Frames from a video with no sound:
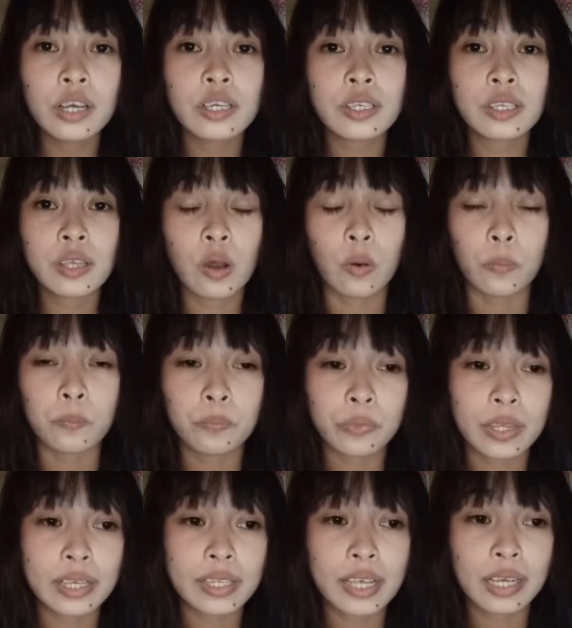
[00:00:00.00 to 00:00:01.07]
So
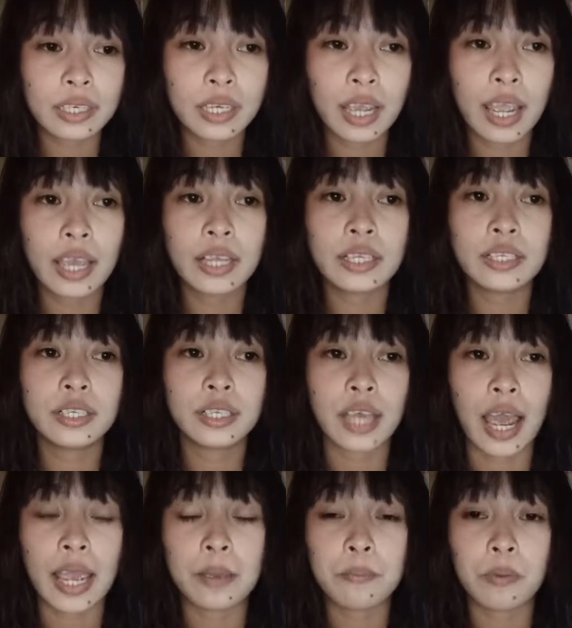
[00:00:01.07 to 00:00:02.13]
the second
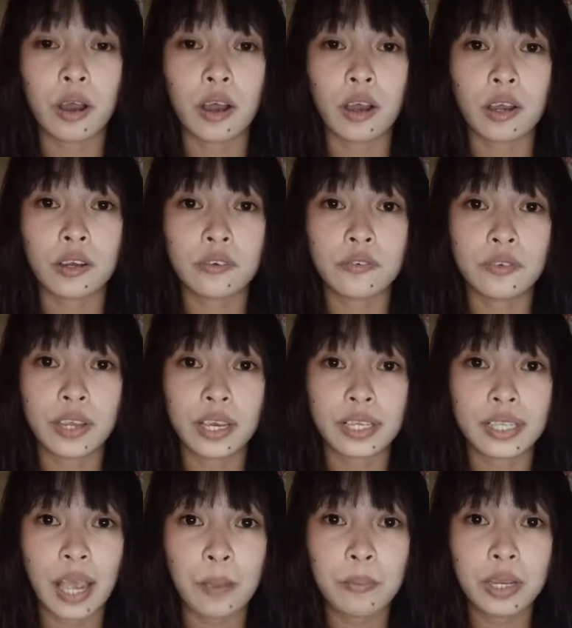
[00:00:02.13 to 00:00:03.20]
type of the
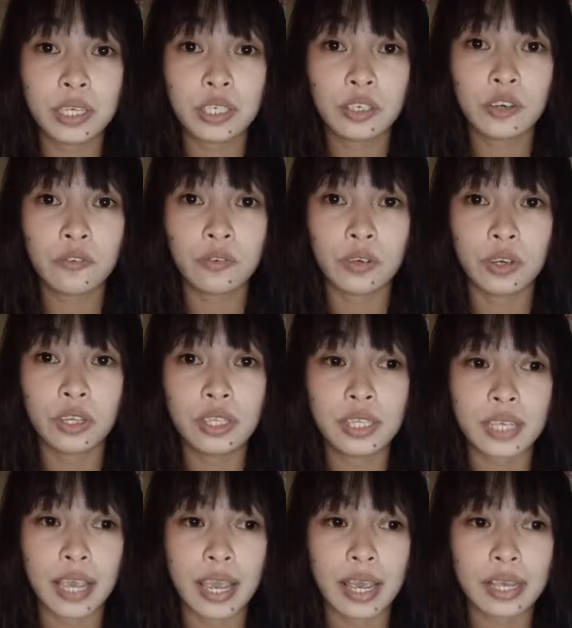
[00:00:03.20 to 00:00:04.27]
examination of goods
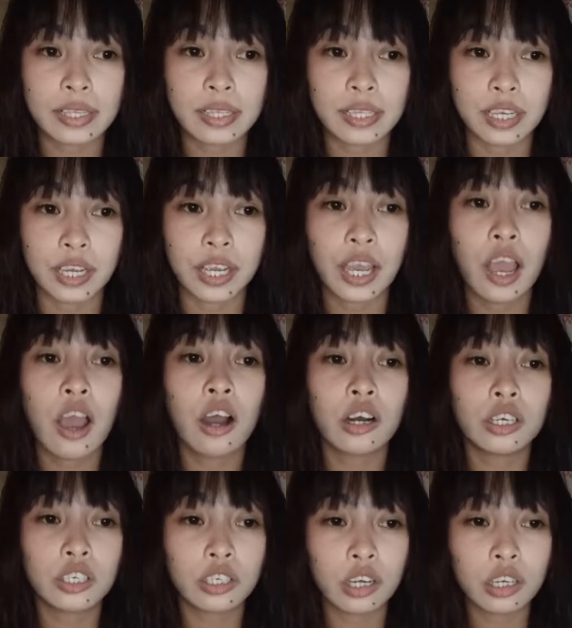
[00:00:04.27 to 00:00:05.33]
is the
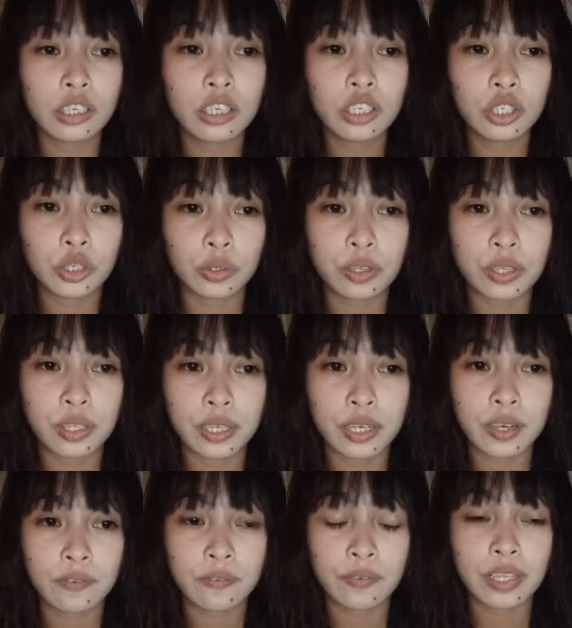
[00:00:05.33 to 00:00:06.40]

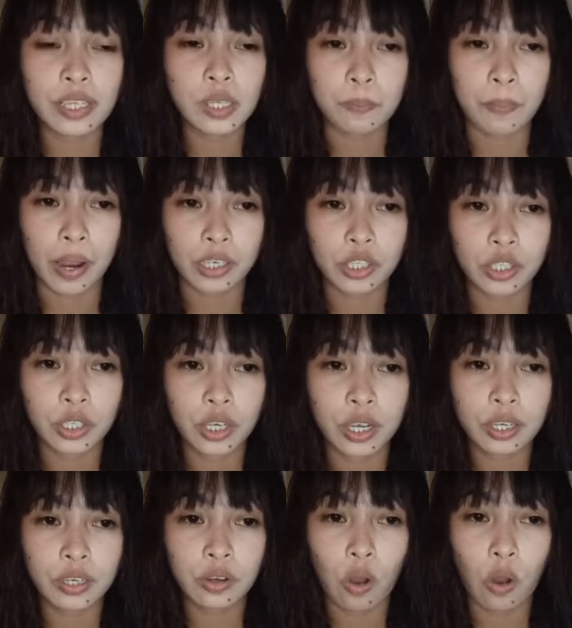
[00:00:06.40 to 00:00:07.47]
non-intrusive
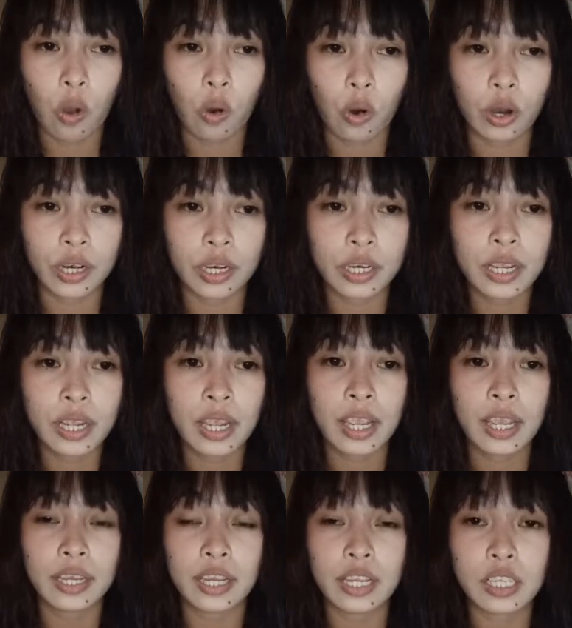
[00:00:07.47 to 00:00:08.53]
inspection, or
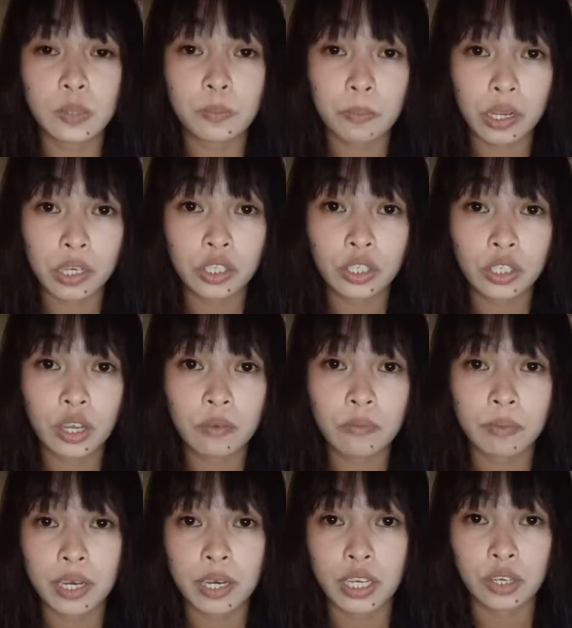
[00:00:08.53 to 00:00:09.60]
the
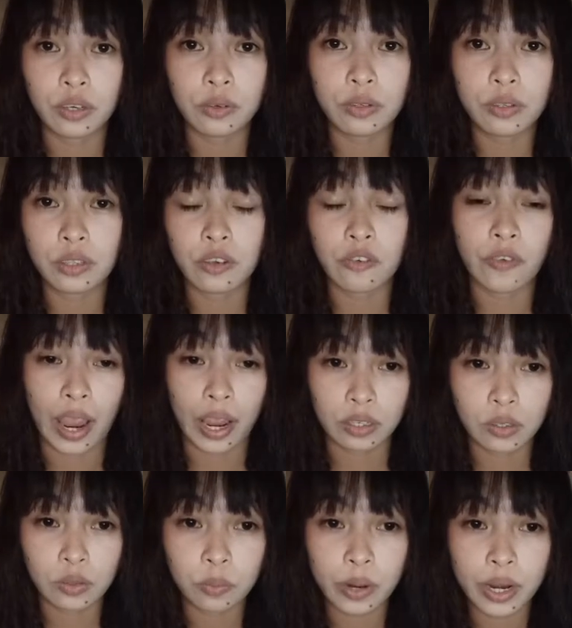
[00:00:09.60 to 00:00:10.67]
inspection by the use of
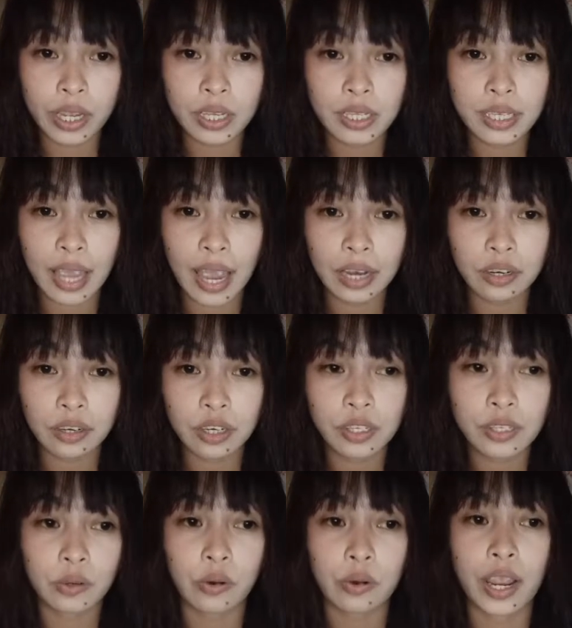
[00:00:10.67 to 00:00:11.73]
X-ray
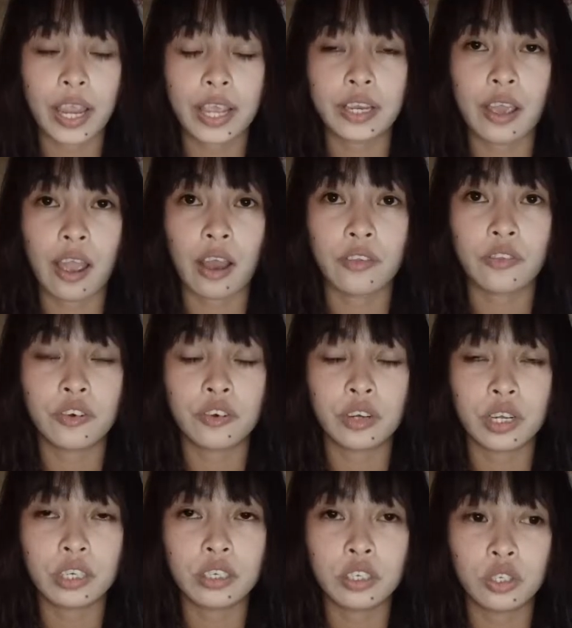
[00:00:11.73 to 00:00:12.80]
scanners or any other
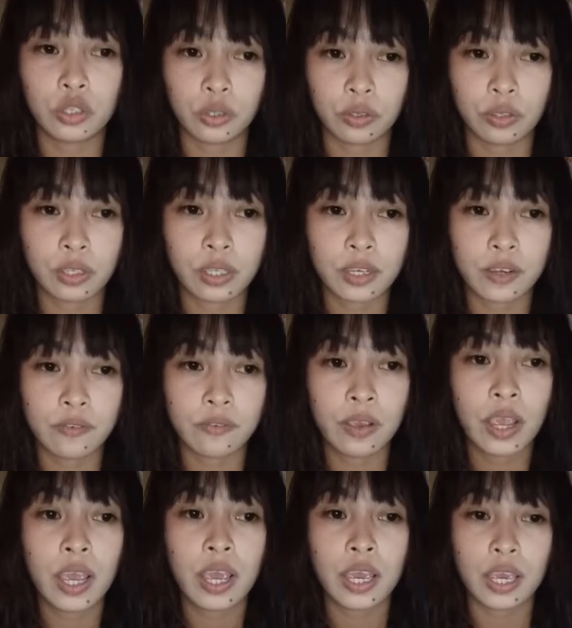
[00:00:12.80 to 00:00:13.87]
non-intrusive
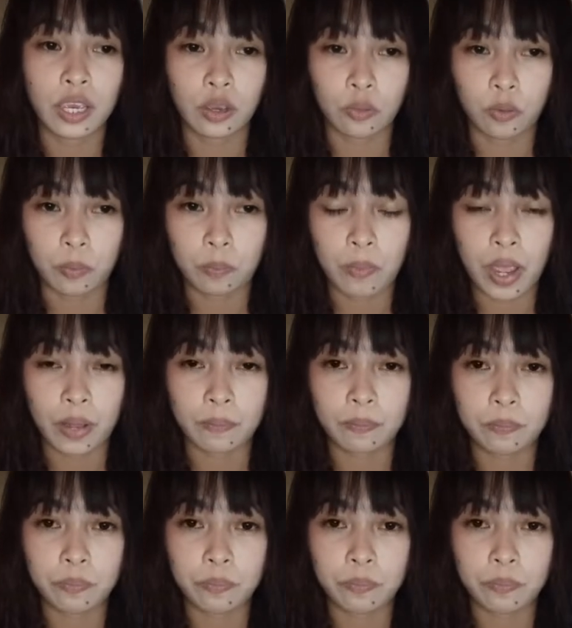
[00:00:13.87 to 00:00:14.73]
equipment.